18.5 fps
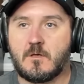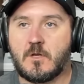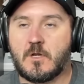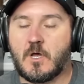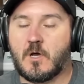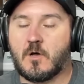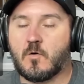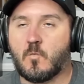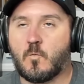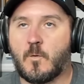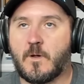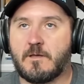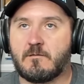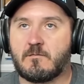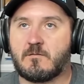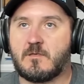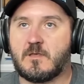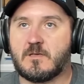You know,
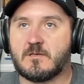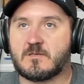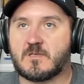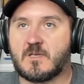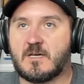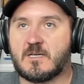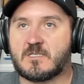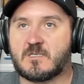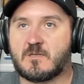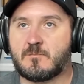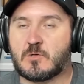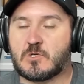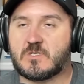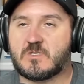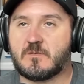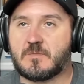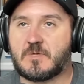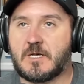with these
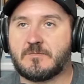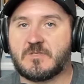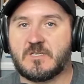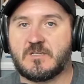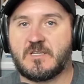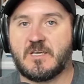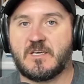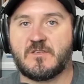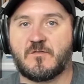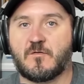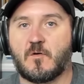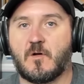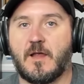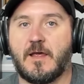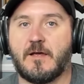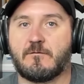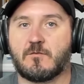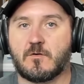customers, sometimes it takes
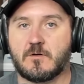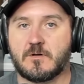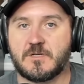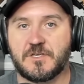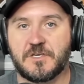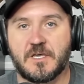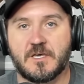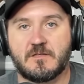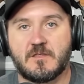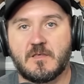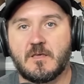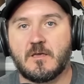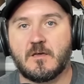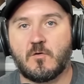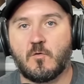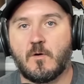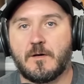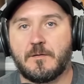forever to get the
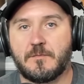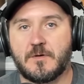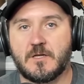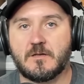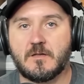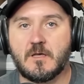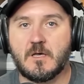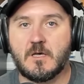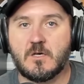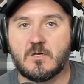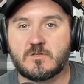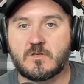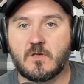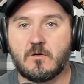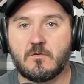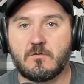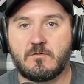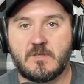equipment.
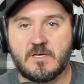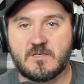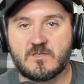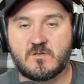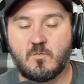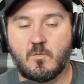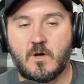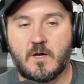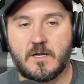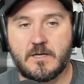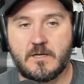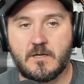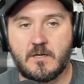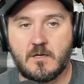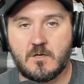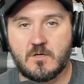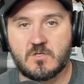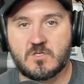So this one
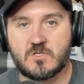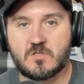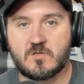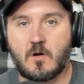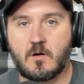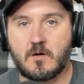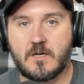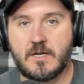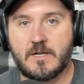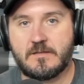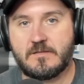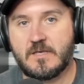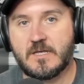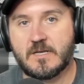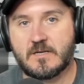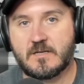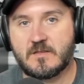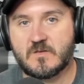started at
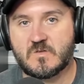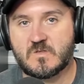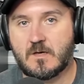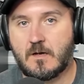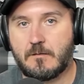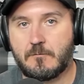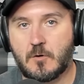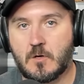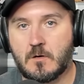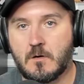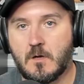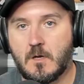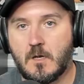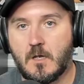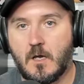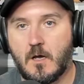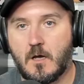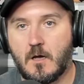the end of the summer.
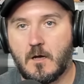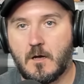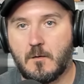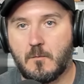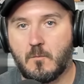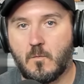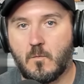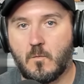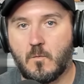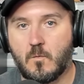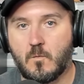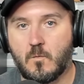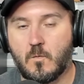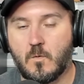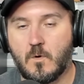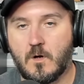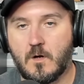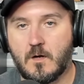Um,
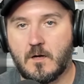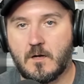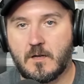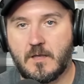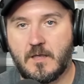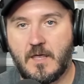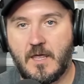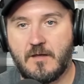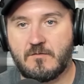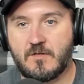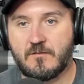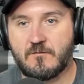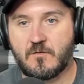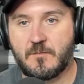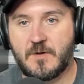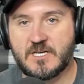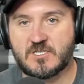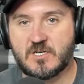uh, gave the
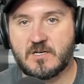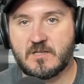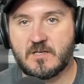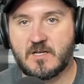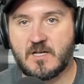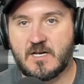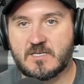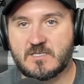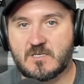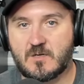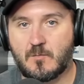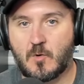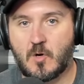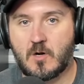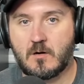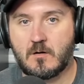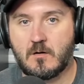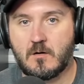information to the
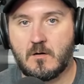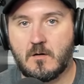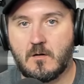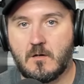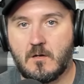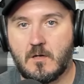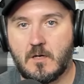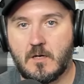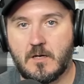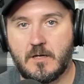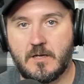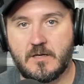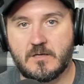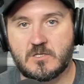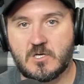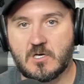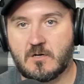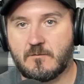customer. Uh,
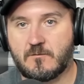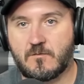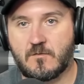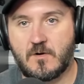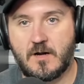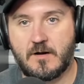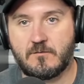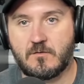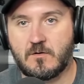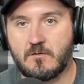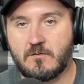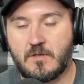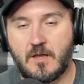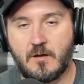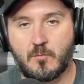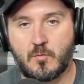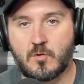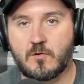it took them forever.
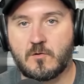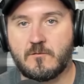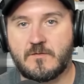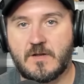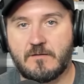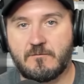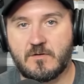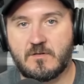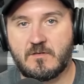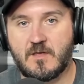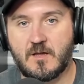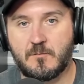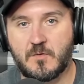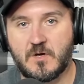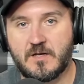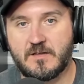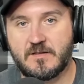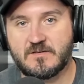They approved
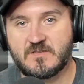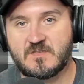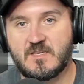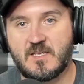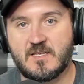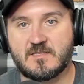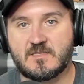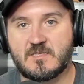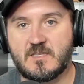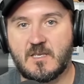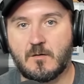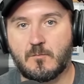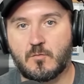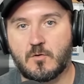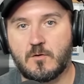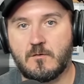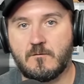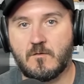everything, but since the
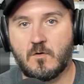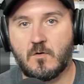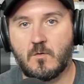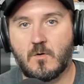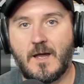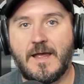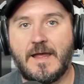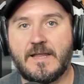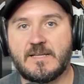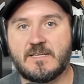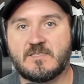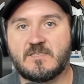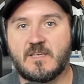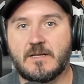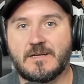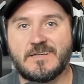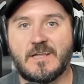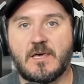approval, I had to
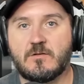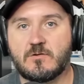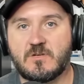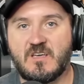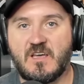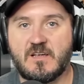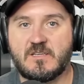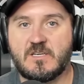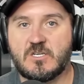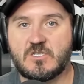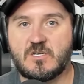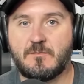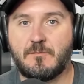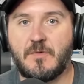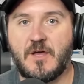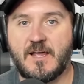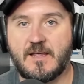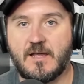send another
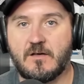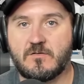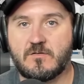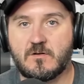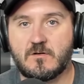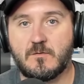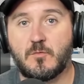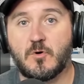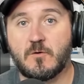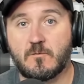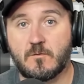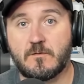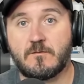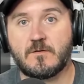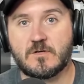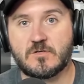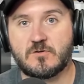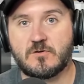technician back out there to put
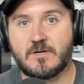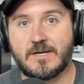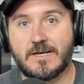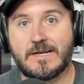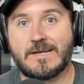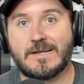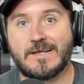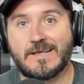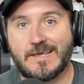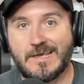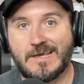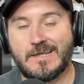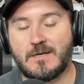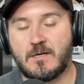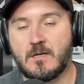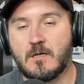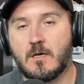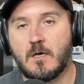refrigerant in it
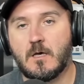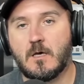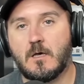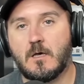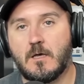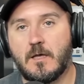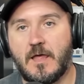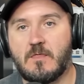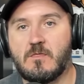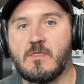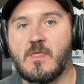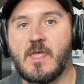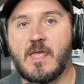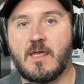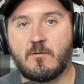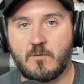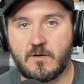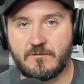again. And
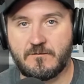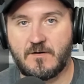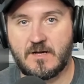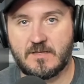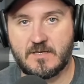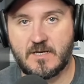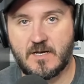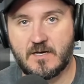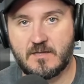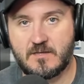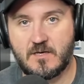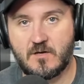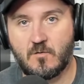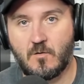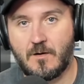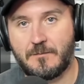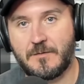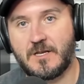then we finally got the
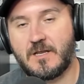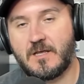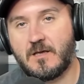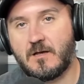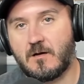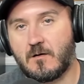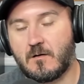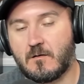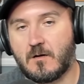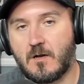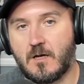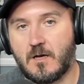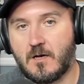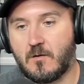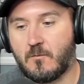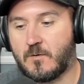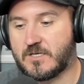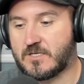equipment here.
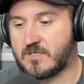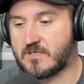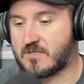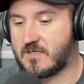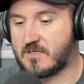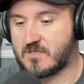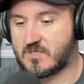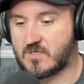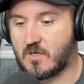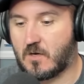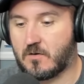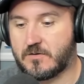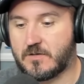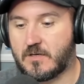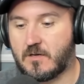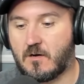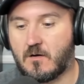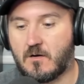Uh, we just
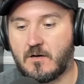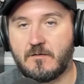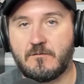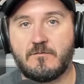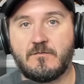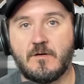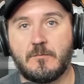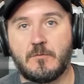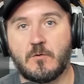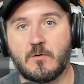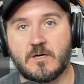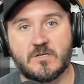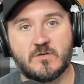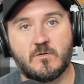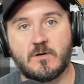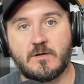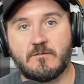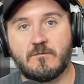installed it on February
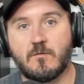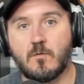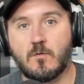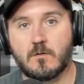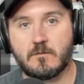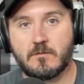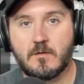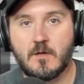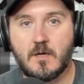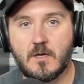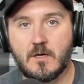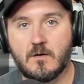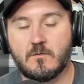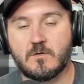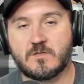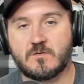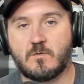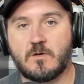24th
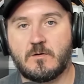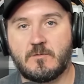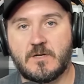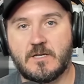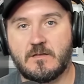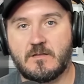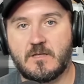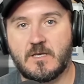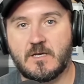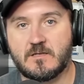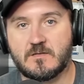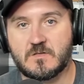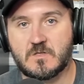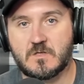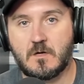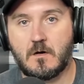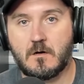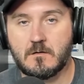was when we did the
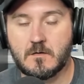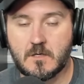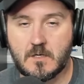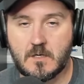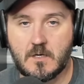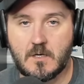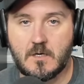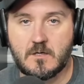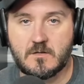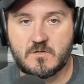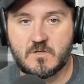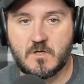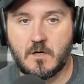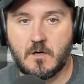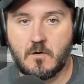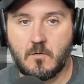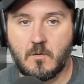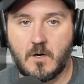install.
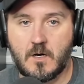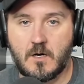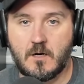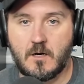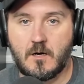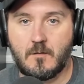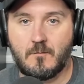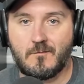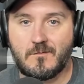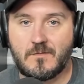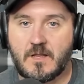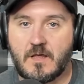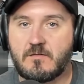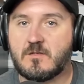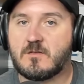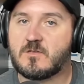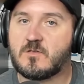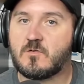So um,
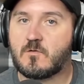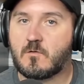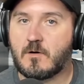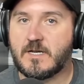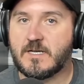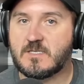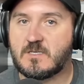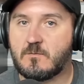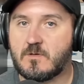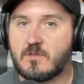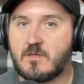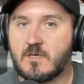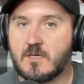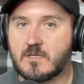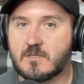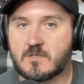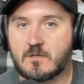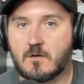nothing too crazy with
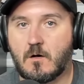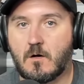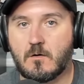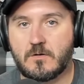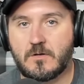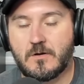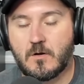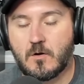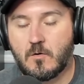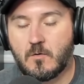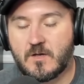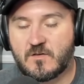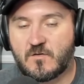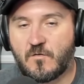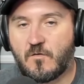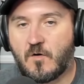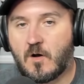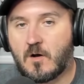the install. You know,
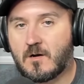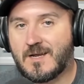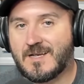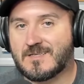as far